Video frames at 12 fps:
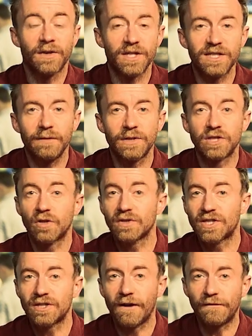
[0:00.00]
The series is on
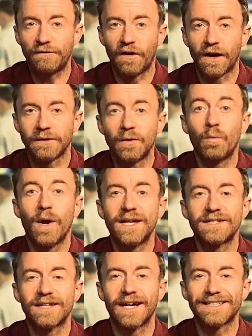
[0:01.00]
Sci-Fi,
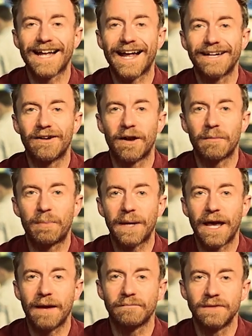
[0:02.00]
Wednesdays at 9
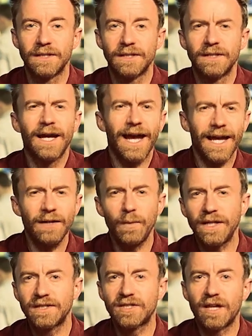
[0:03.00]
p.m. And
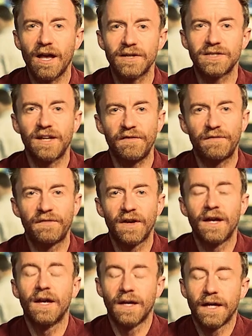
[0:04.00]
we discussed if,
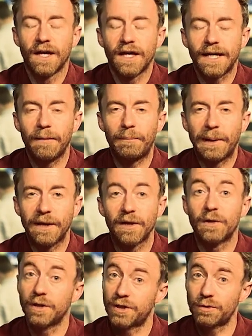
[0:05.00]
yep,
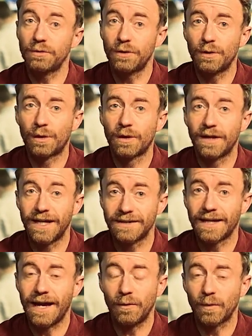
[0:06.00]
the truth
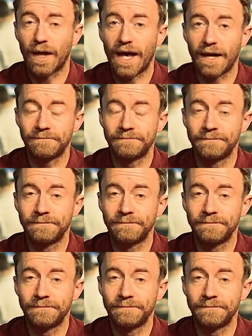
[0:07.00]
is out there.